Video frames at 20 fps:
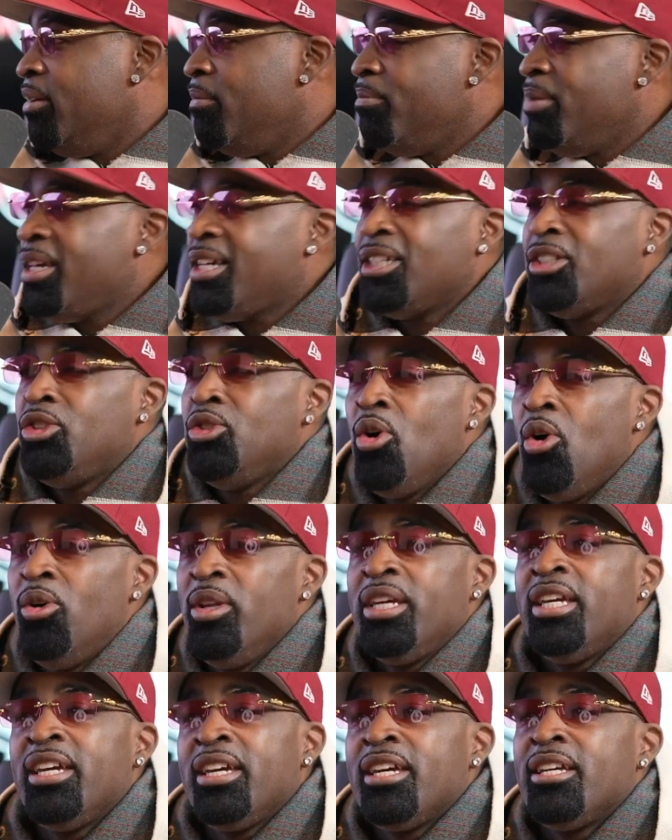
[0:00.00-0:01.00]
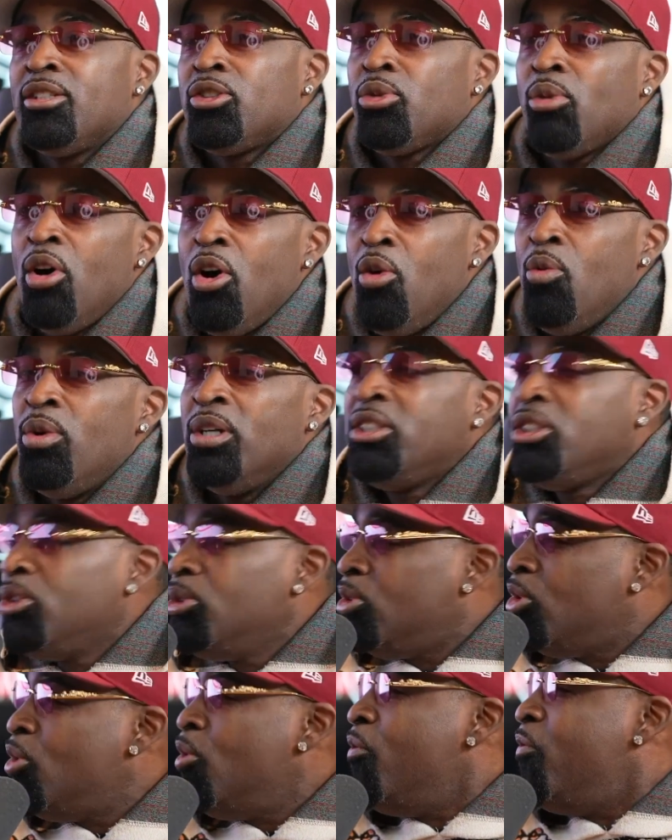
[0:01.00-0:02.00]
Because you only can control what you
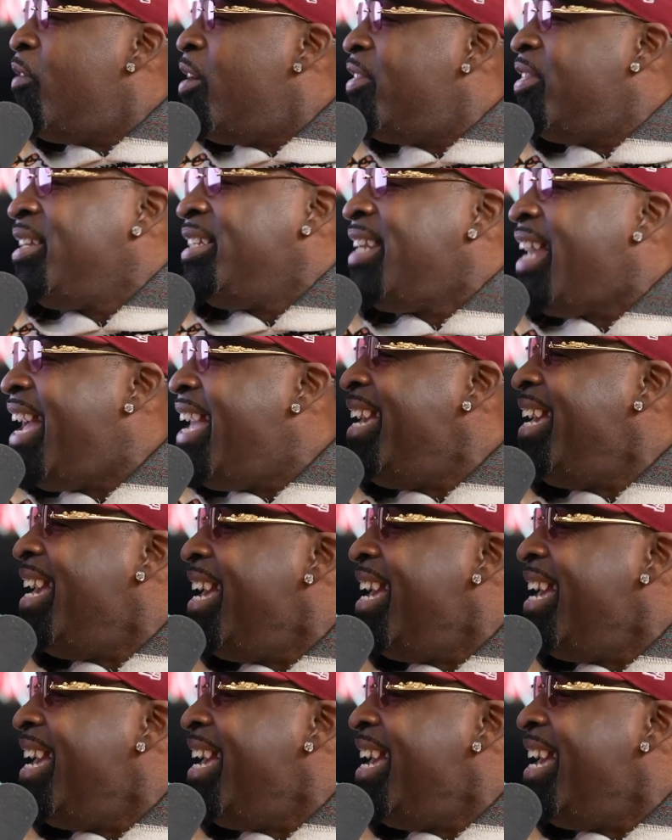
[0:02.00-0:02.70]
do for the day